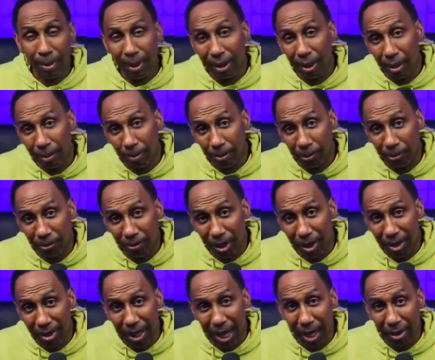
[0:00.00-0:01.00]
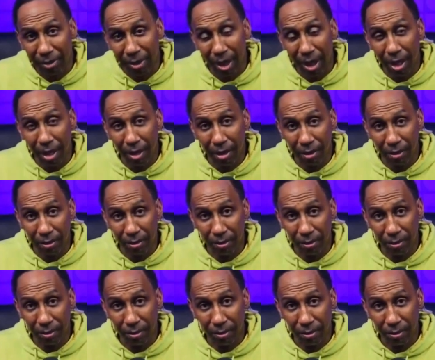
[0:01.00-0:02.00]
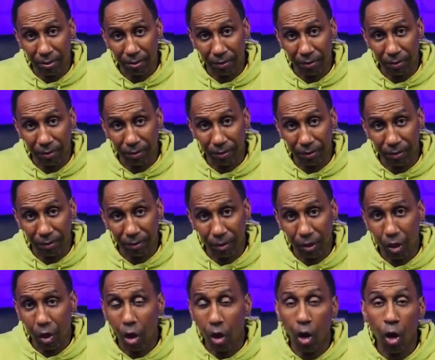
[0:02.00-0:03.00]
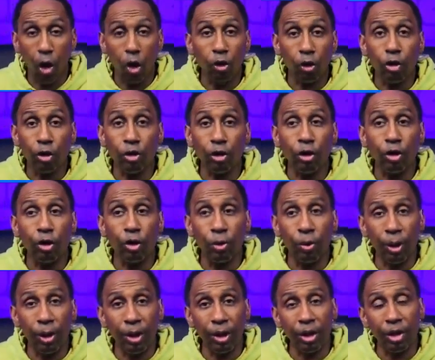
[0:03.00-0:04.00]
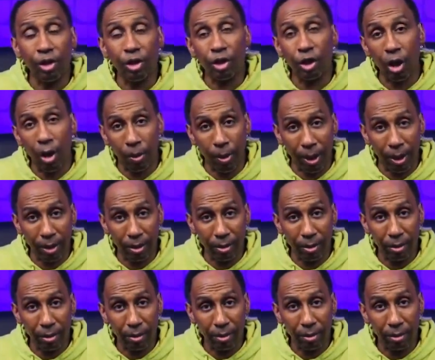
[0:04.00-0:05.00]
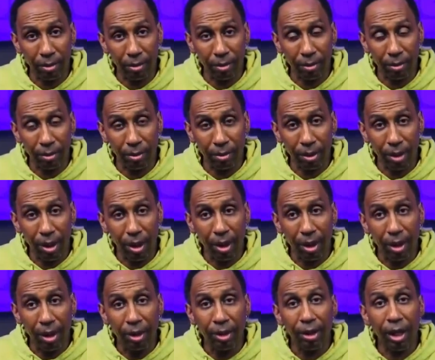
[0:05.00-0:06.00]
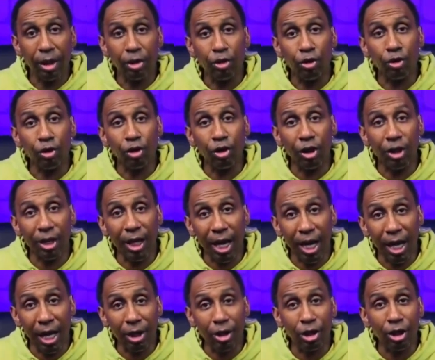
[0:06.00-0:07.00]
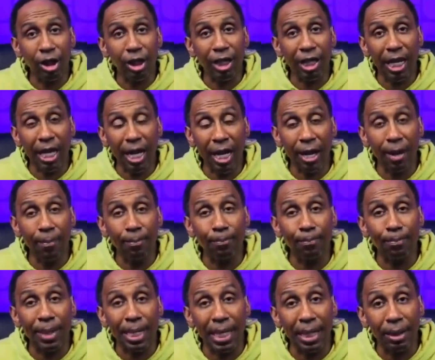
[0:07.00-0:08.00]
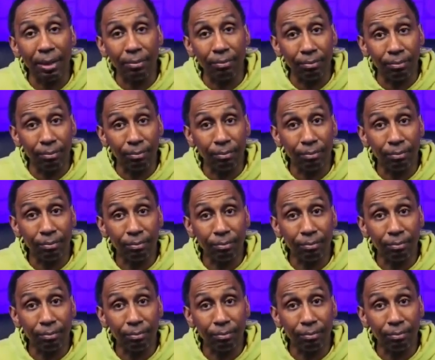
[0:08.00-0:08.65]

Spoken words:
To my liberal friends out there, all you're doing is showing that you're scared you can't beat them